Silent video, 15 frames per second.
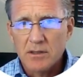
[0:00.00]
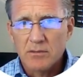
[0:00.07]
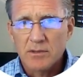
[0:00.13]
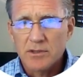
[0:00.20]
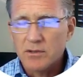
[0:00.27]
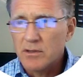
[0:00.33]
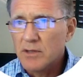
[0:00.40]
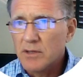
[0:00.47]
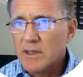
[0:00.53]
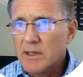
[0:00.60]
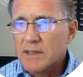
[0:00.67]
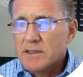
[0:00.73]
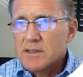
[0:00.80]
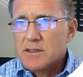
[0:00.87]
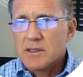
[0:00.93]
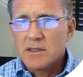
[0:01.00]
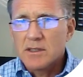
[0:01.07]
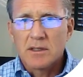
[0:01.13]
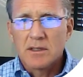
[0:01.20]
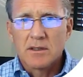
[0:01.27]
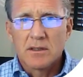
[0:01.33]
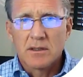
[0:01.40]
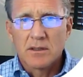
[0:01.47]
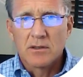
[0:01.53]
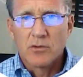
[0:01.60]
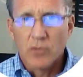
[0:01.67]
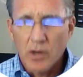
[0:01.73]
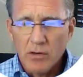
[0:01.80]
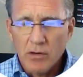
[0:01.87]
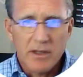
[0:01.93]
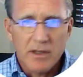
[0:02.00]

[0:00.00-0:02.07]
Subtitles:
We certainly would like to see growth,